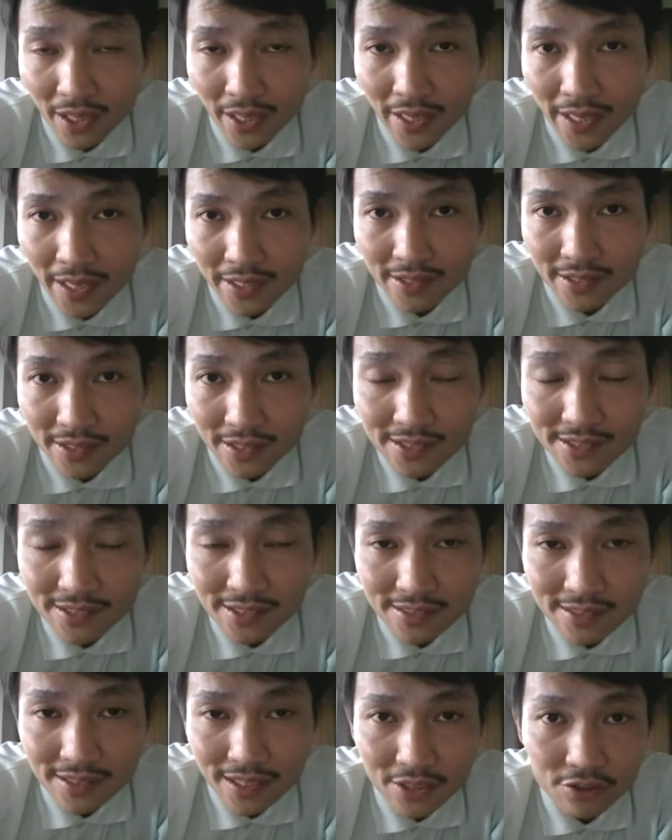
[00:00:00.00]
and this
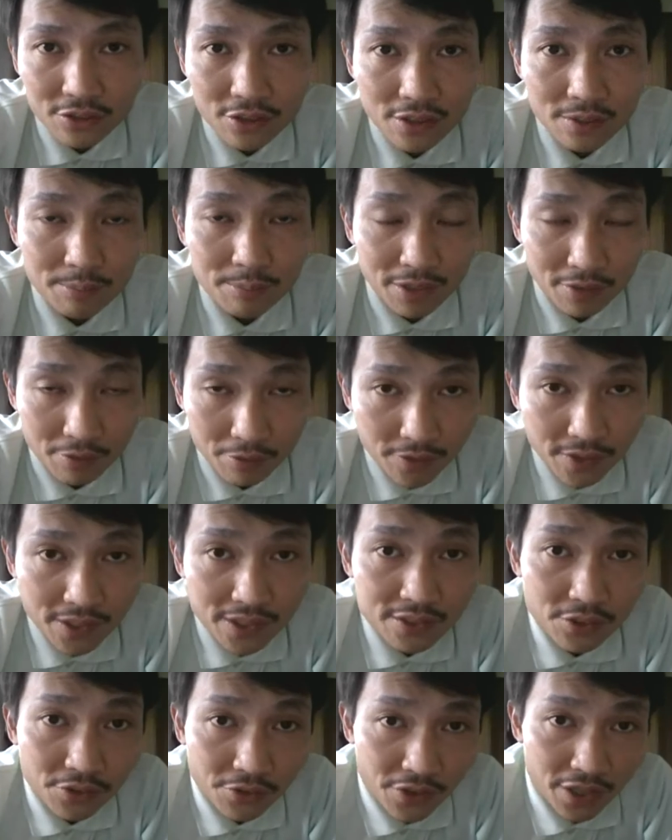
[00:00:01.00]
is actually my
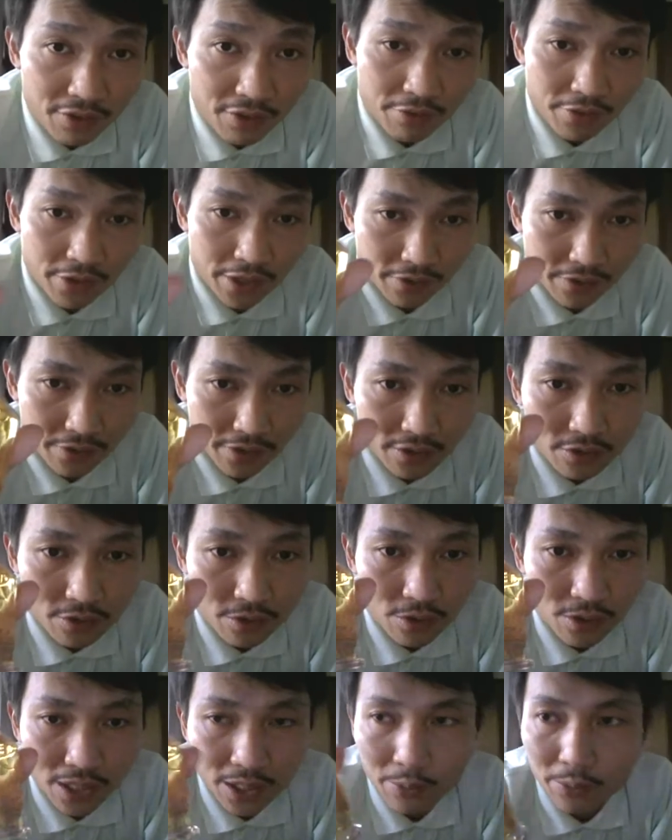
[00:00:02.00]
first Creed fragrance,
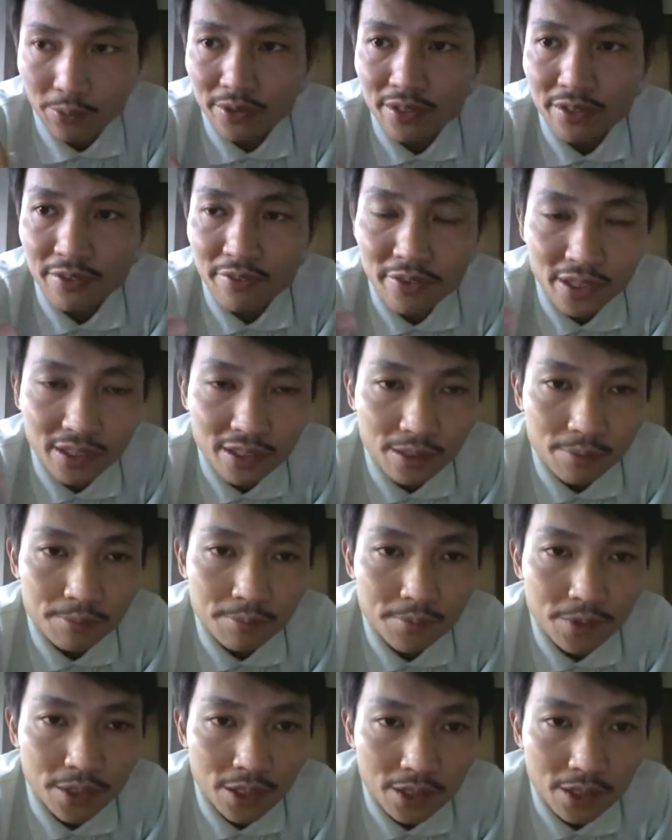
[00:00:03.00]
so I will develop